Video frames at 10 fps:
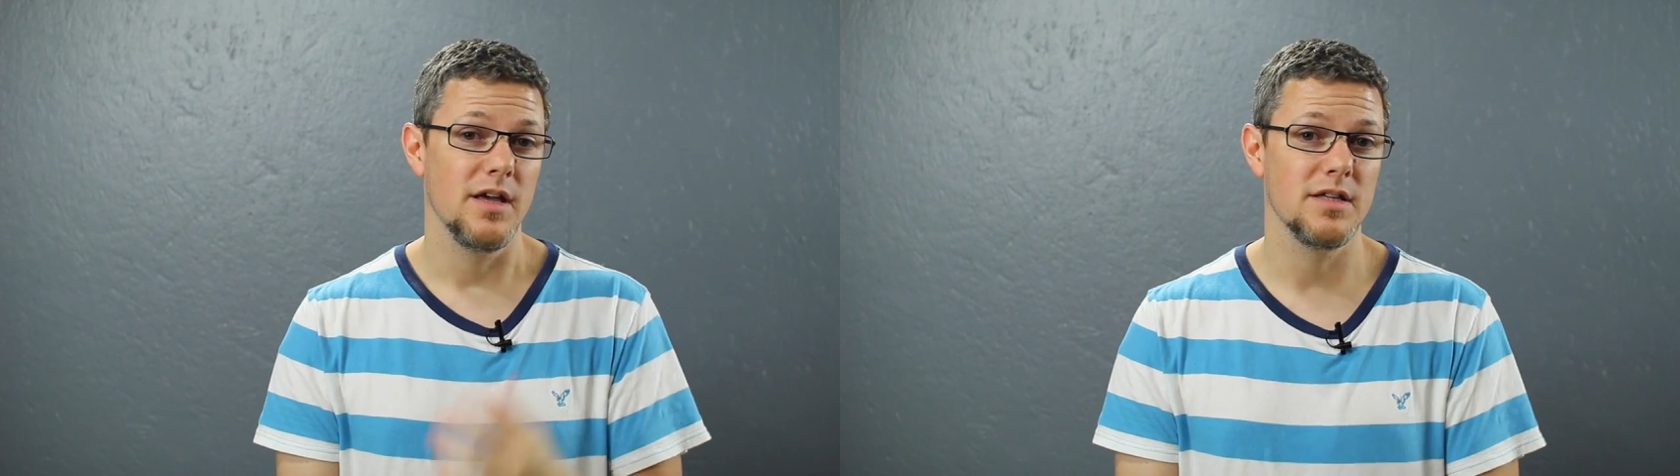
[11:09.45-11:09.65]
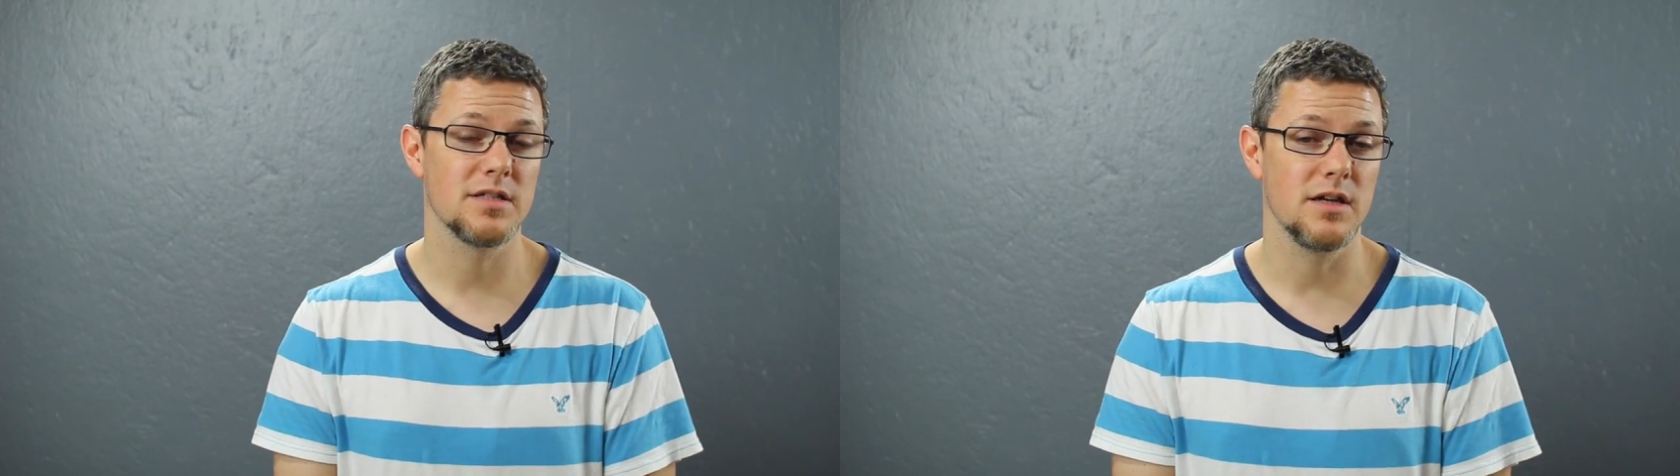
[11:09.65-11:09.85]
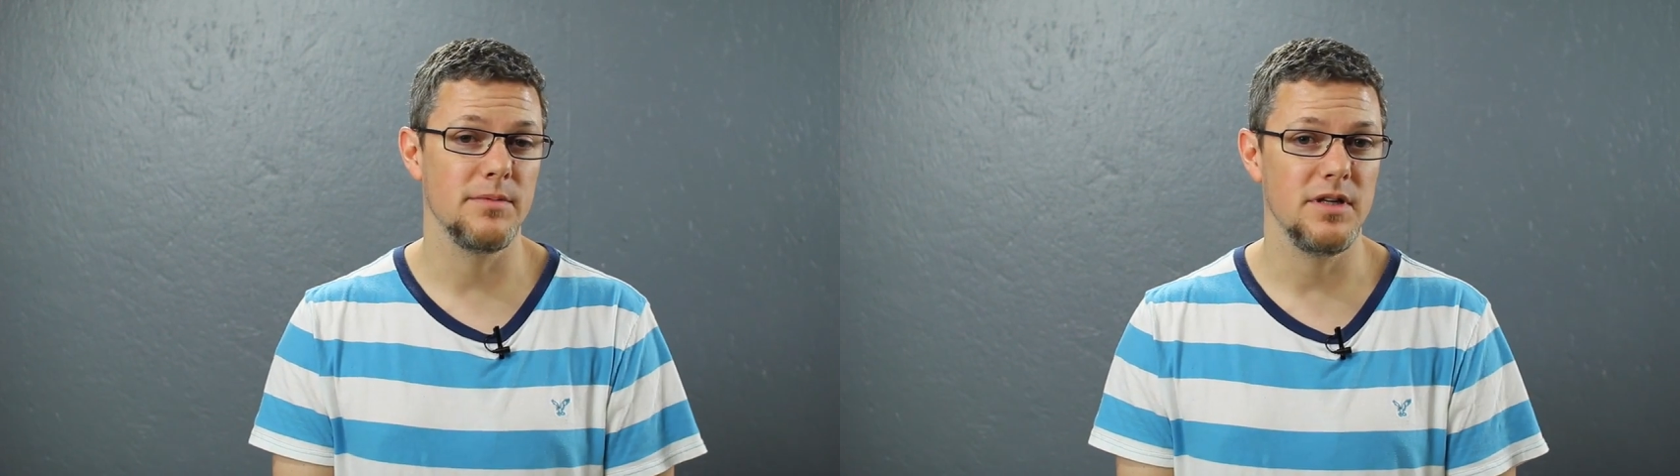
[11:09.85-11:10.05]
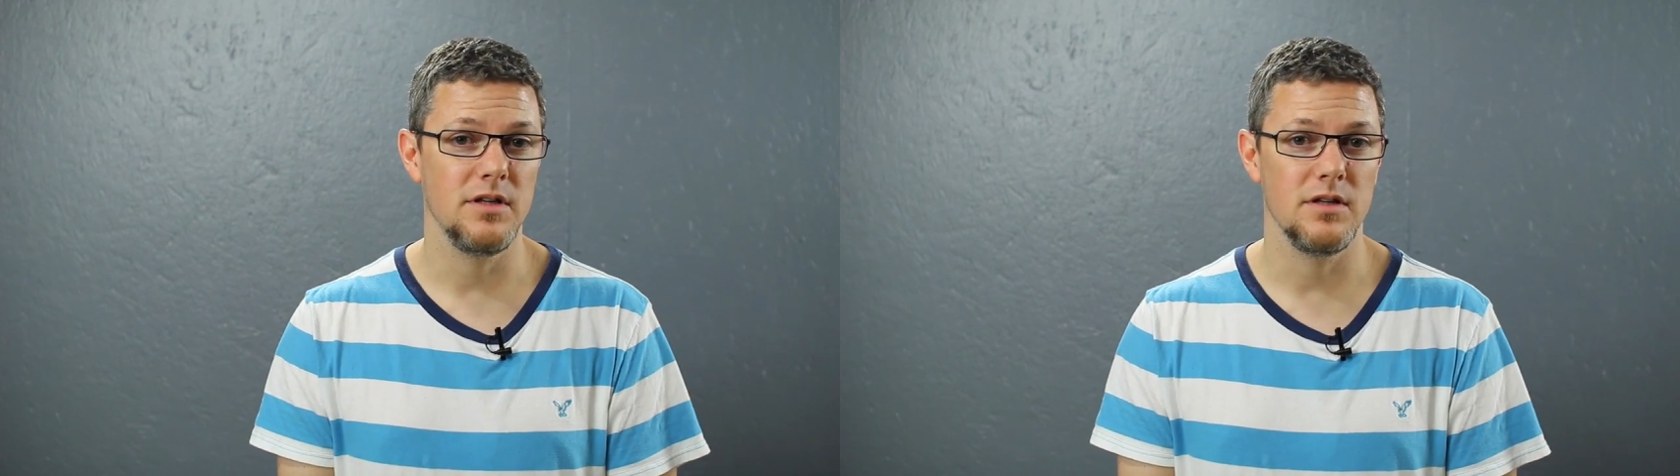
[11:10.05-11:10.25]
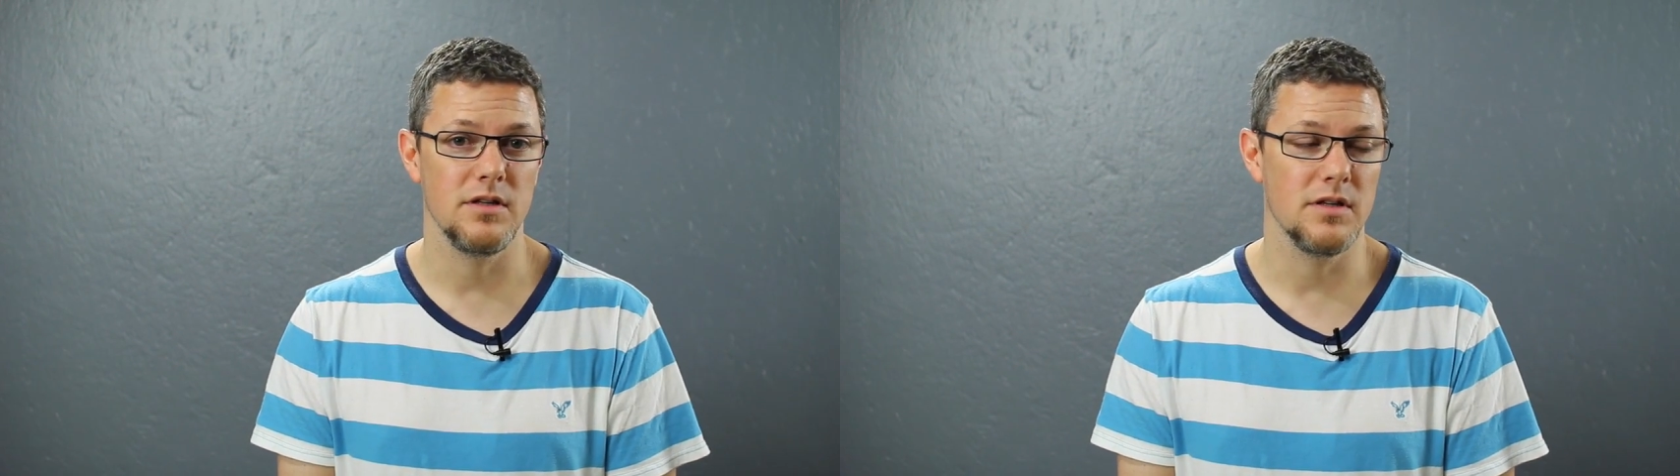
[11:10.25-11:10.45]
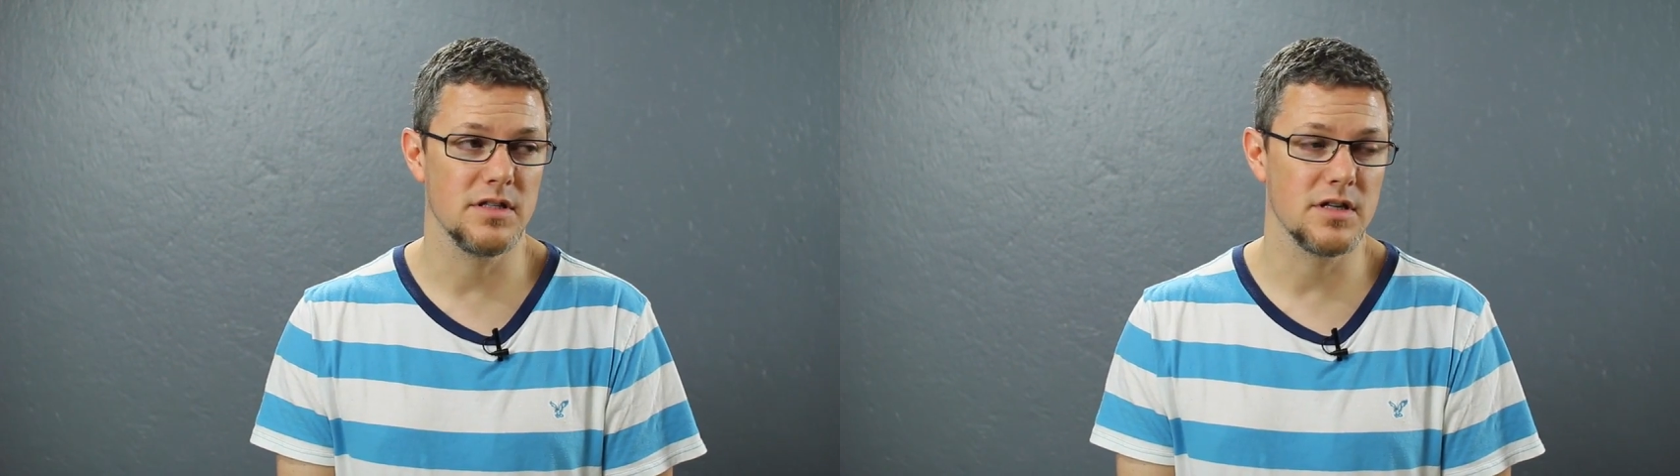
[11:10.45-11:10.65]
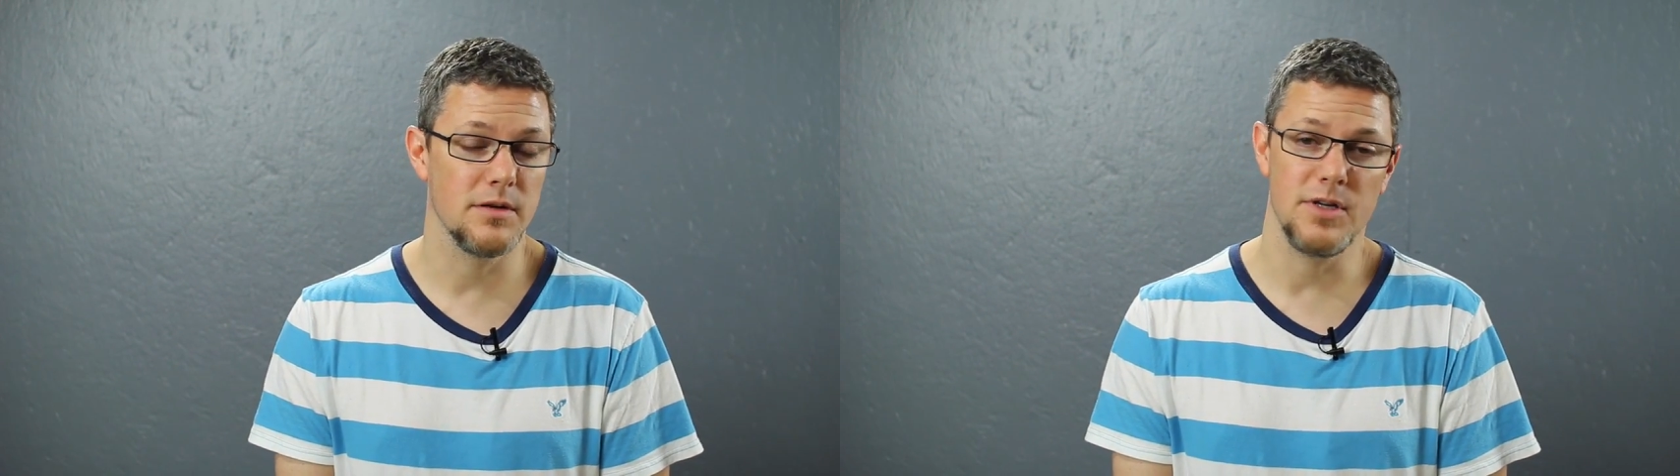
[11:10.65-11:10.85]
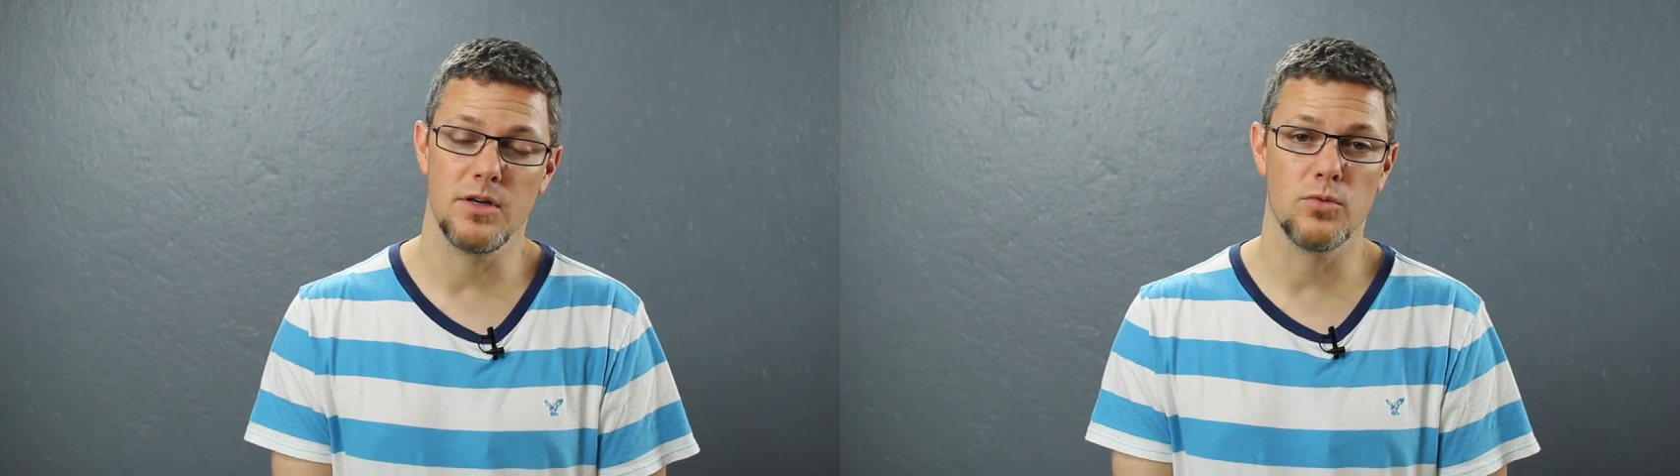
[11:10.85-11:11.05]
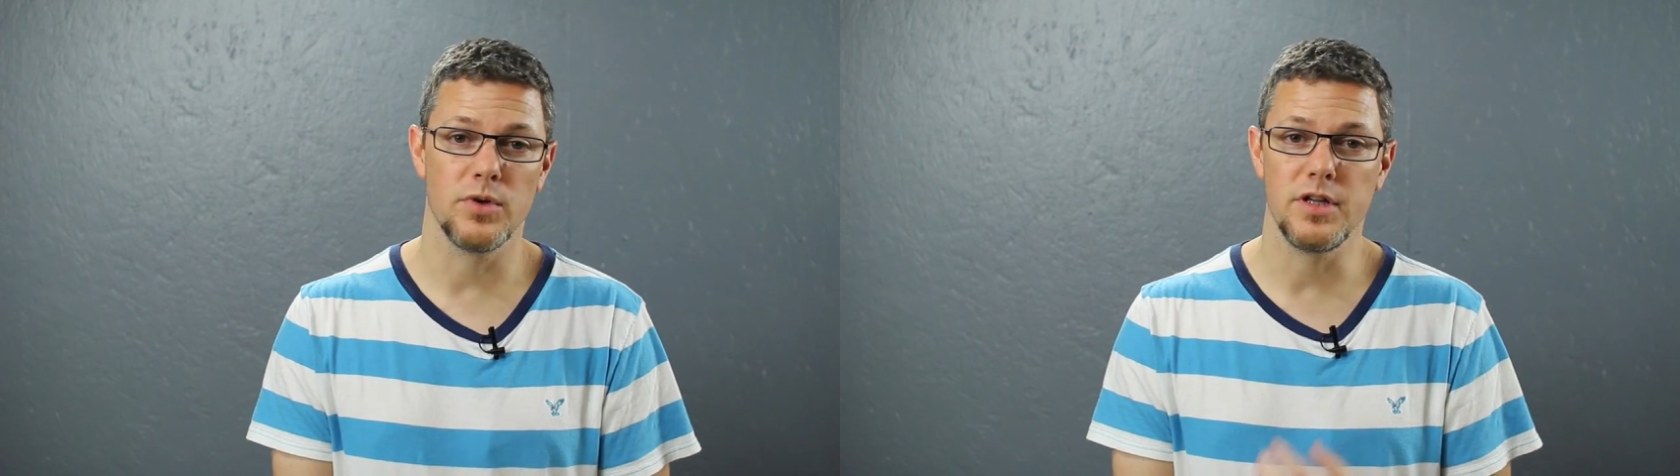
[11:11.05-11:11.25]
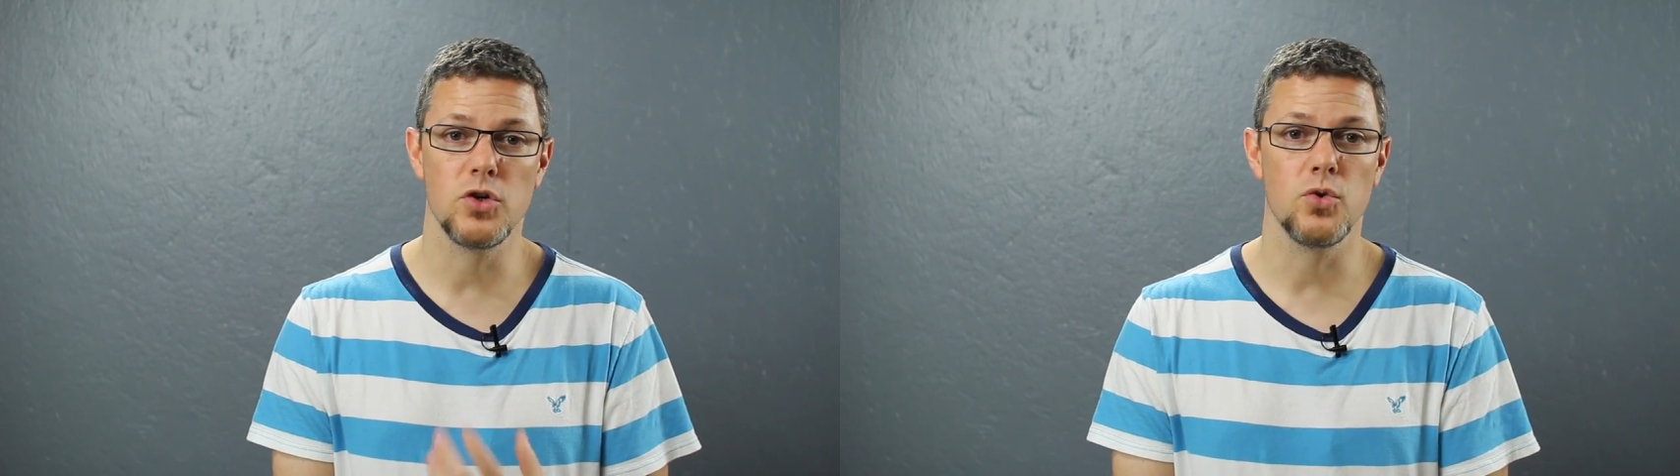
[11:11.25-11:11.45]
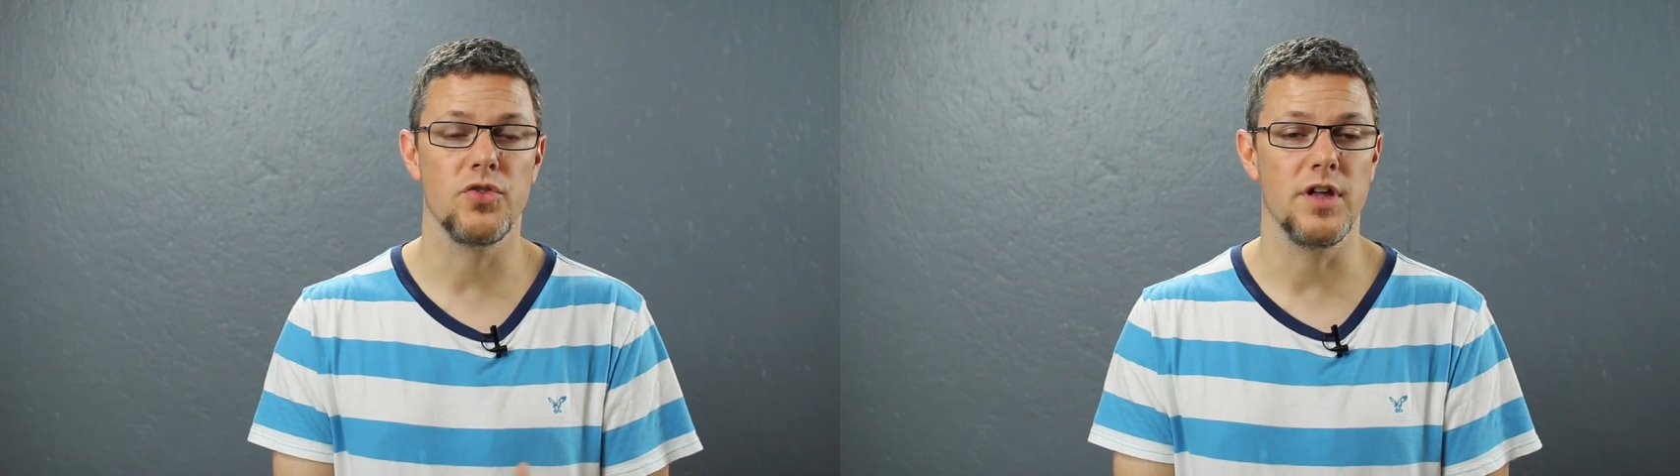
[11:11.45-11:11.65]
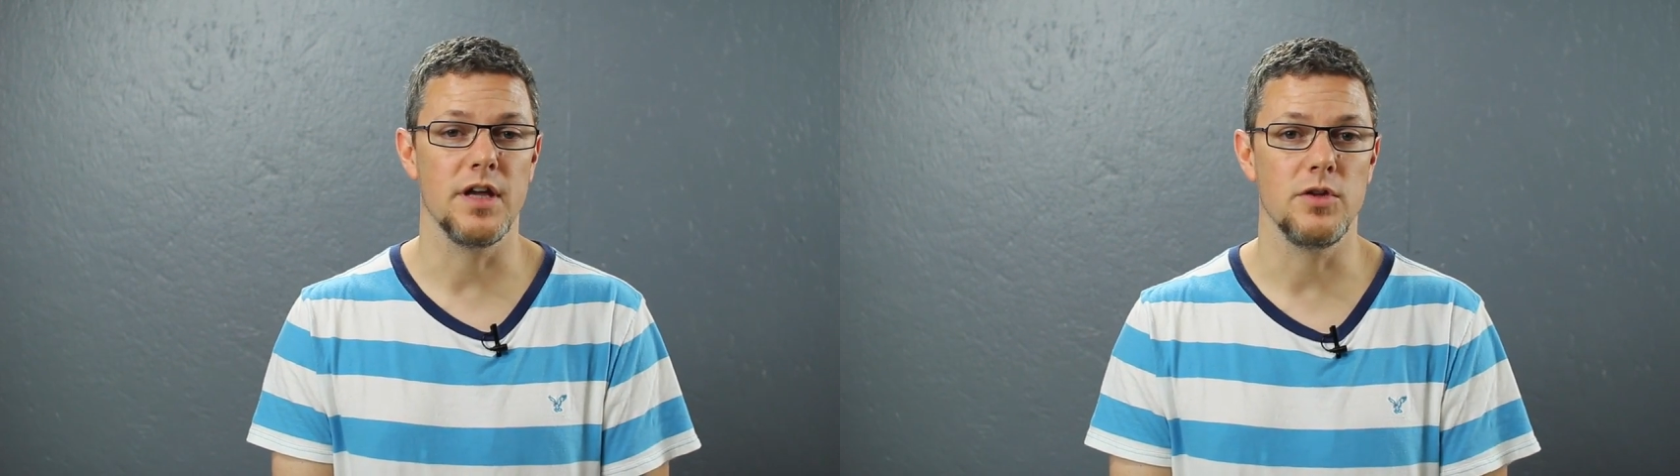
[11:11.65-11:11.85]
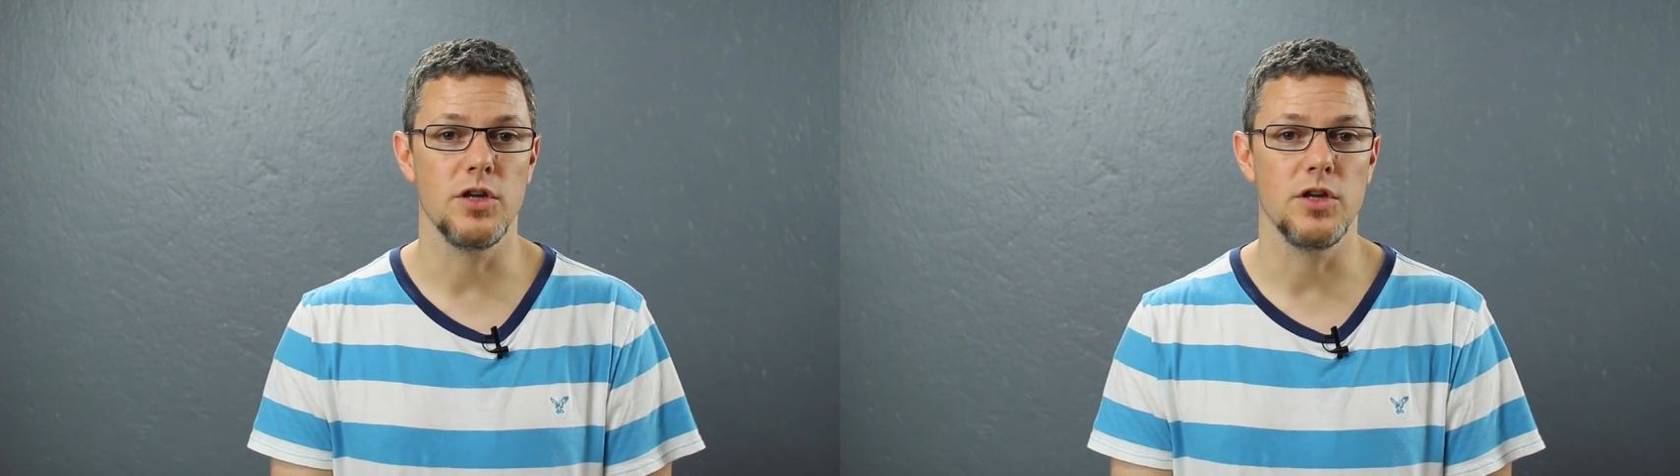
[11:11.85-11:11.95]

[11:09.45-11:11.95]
It's going to be a really cool thing.